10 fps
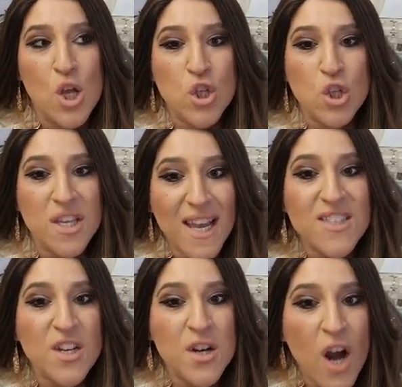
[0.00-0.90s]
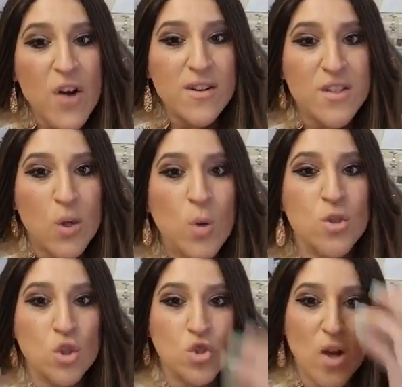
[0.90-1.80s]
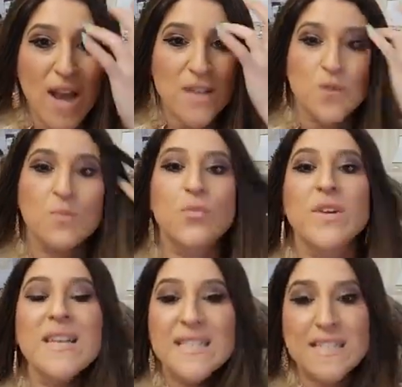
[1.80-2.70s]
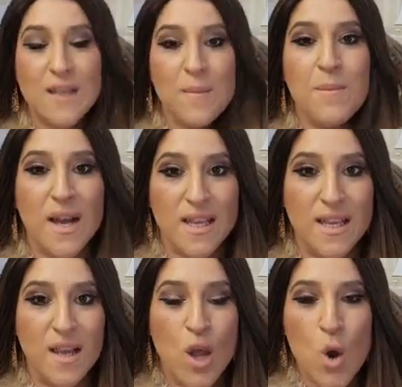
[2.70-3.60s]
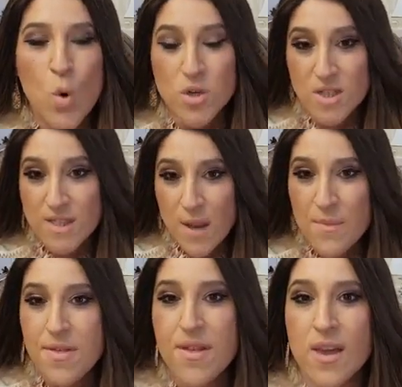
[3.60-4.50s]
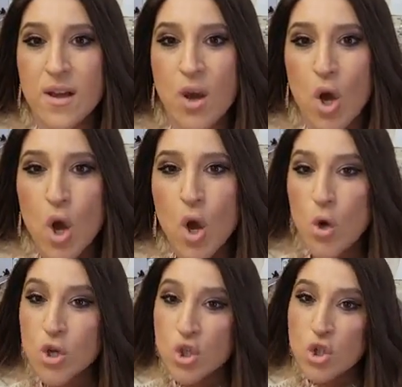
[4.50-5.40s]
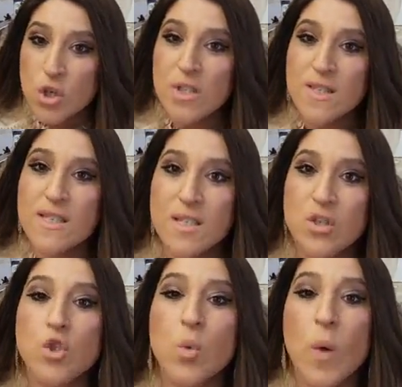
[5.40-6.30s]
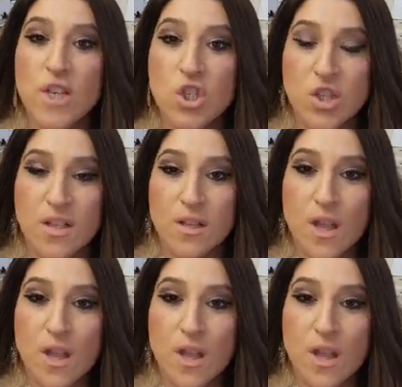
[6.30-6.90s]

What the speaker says: So the Yetzer Hara is going to try to bring somebody or something or a certain situation